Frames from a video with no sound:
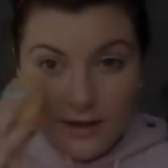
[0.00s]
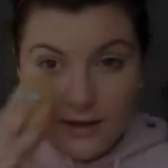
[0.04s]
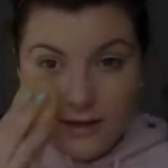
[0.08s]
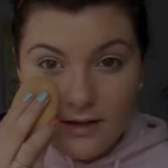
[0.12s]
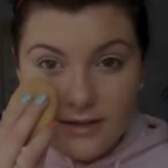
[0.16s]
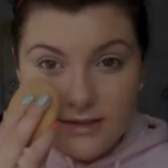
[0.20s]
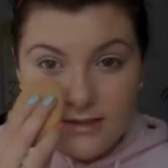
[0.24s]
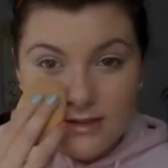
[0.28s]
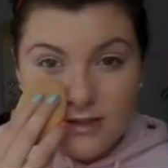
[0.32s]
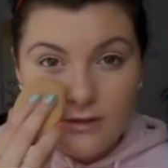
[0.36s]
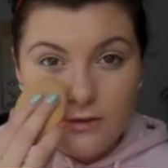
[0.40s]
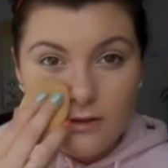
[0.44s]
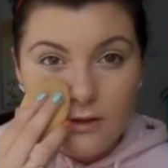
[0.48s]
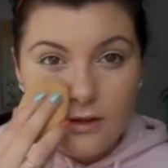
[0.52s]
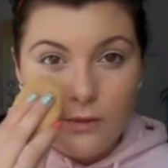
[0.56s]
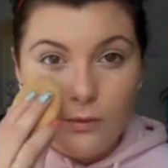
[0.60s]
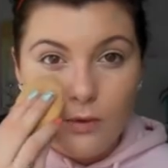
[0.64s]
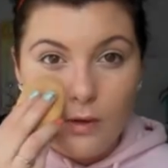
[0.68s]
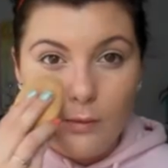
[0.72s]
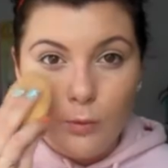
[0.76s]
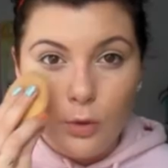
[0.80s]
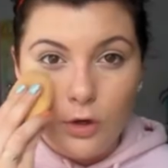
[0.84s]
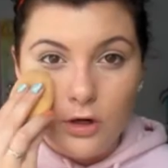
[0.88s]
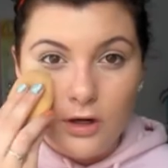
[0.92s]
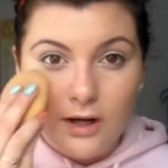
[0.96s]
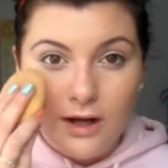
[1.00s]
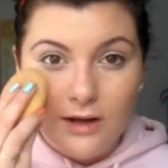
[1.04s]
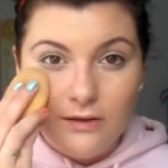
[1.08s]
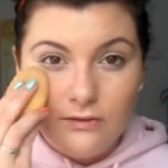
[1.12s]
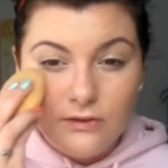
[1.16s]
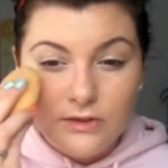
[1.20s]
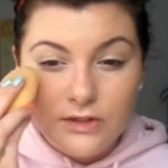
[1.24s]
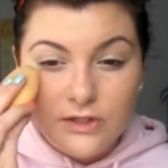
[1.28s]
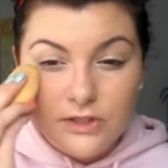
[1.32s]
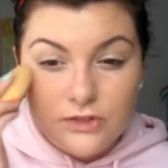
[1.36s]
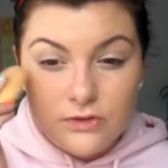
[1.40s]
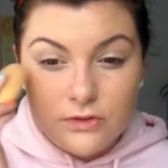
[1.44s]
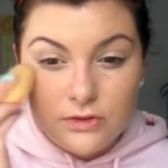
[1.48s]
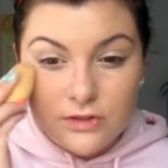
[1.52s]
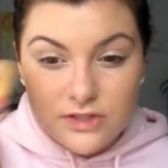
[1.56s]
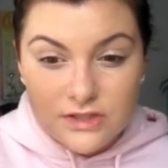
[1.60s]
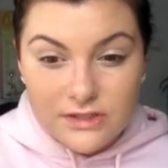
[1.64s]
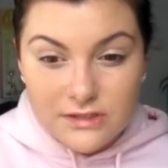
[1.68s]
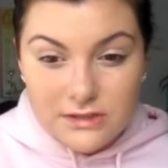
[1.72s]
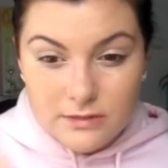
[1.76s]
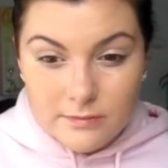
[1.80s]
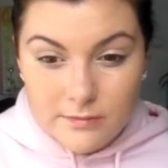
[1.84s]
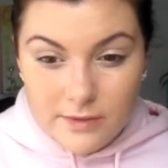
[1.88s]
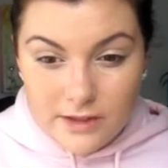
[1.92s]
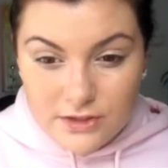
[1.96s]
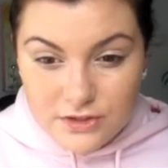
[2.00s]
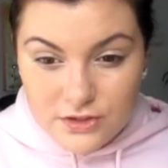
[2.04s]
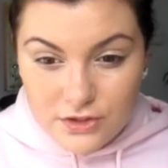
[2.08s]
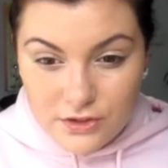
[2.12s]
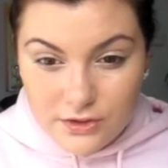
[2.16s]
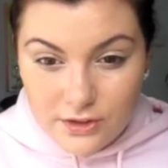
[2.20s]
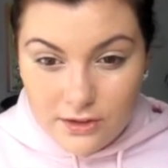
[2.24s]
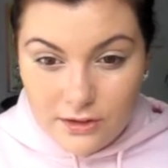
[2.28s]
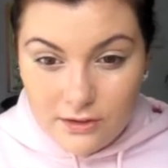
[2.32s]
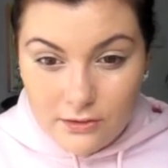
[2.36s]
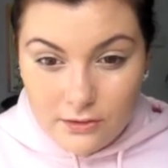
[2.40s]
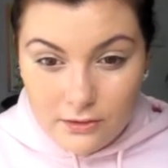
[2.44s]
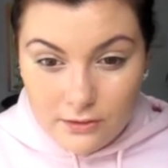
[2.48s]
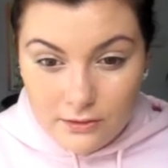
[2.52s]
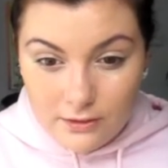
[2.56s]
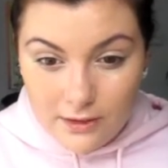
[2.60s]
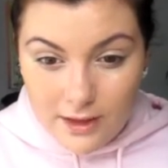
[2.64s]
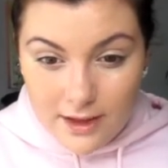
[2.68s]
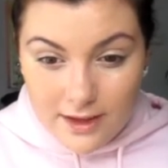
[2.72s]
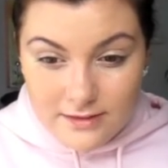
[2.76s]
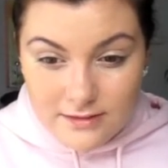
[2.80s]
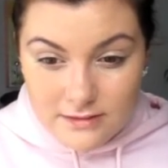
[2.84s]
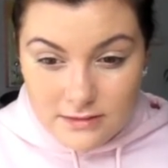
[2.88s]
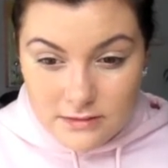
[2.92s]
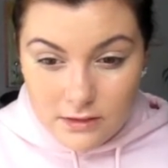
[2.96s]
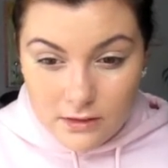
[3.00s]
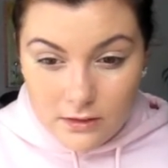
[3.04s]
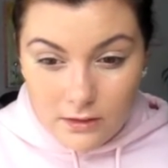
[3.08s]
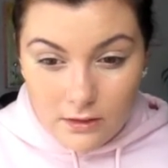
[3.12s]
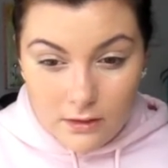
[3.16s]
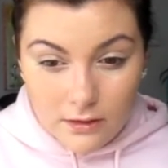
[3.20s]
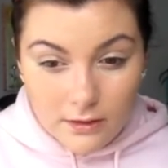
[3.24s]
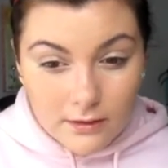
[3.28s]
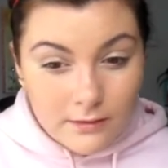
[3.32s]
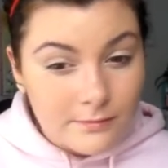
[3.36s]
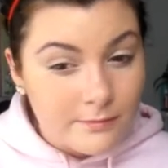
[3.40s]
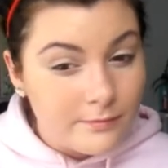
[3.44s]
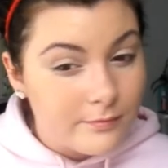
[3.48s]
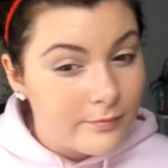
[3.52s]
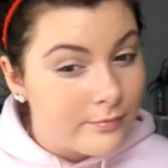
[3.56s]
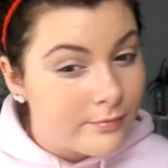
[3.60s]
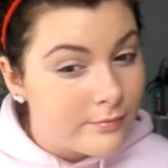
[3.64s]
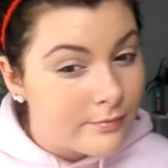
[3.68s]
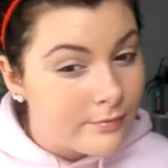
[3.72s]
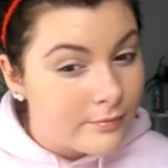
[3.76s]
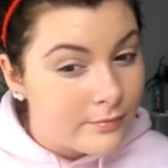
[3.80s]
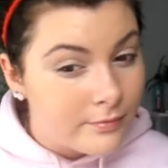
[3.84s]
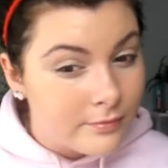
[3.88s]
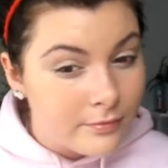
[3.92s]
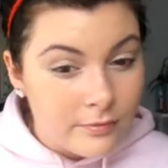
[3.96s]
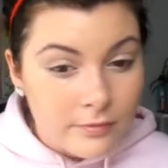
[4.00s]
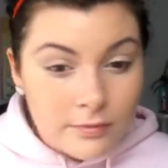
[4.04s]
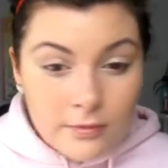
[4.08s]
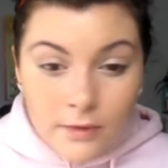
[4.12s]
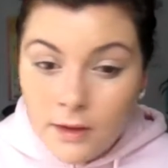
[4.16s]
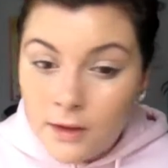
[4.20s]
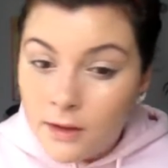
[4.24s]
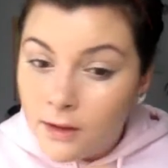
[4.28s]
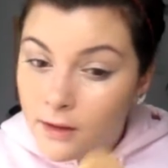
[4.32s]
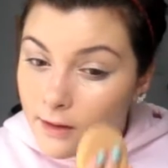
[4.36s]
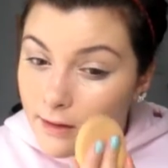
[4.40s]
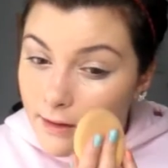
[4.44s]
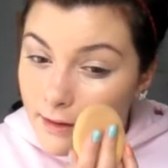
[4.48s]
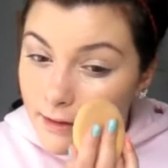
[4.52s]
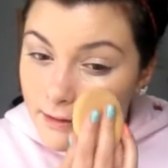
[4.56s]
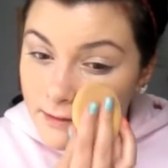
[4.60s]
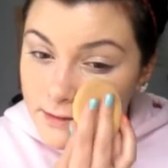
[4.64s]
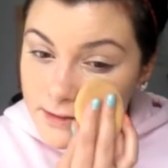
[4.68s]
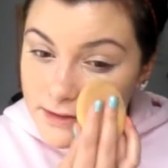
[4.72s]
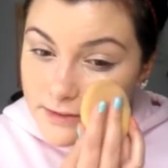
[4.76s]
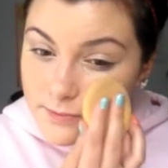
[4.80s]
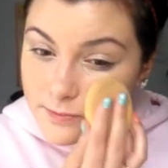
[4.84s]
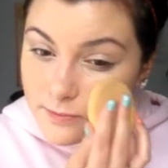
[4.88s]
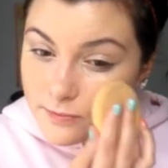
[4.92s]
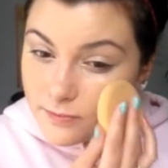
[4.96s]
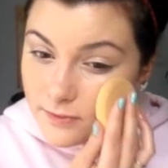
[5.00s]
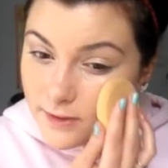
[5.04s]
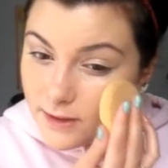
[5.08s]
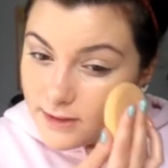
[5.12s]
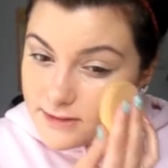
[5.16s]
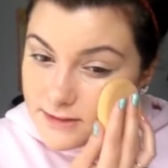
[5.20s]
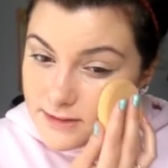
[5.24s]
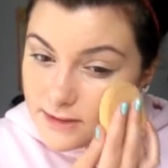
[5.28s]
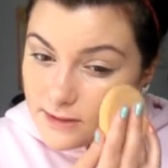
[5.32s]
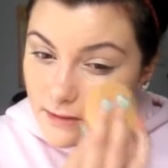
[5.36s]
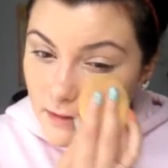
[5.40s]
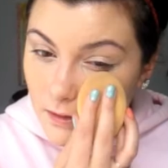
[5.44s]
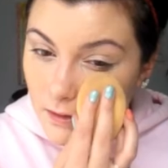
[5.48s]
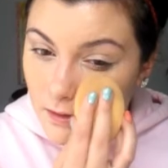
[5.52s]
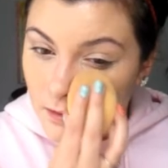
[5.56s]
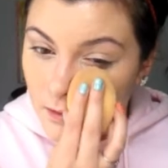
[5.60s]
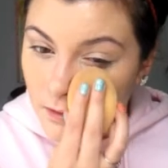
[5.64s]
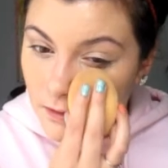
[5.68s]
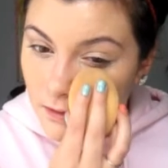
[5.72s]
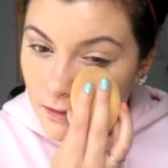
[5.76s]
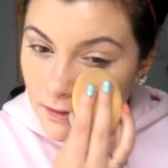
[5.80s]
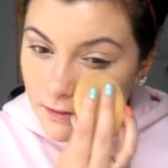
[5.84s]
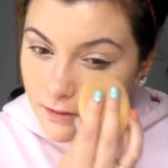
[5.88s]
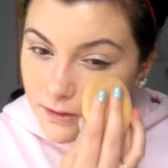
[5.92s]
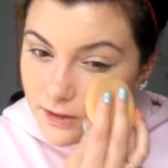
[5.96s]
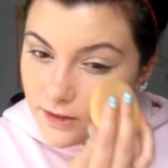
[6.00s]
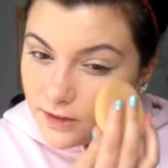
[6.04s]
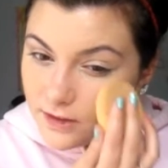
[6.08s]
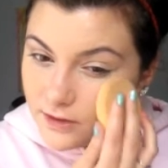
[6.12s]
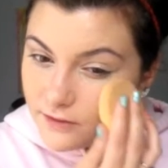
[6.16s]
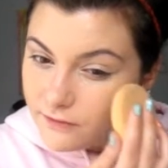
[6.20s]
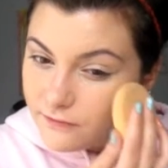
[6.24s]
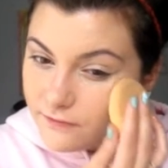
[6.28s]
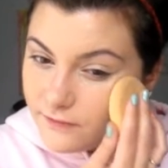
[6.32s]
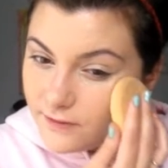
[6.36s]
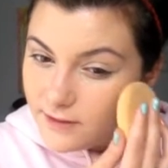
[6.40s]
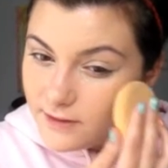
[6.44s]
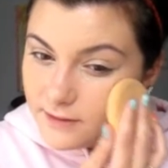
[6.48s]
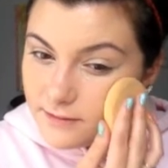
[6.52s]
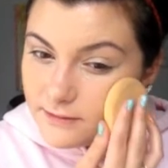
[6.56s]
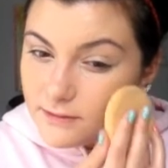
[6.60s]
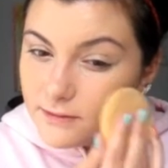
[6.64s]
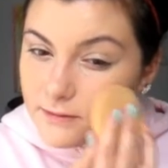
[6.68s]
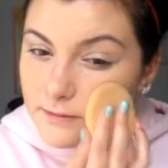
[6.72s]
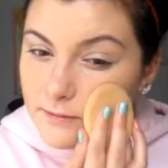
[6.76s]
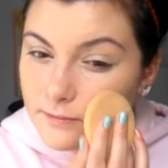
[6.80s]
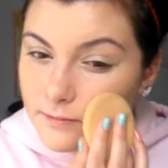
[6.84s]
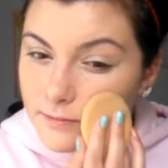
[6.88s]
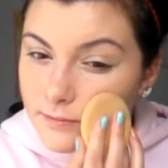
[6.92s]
areas either that you want more coverage or just to make sure that it'll last long, and just press it all onto your face.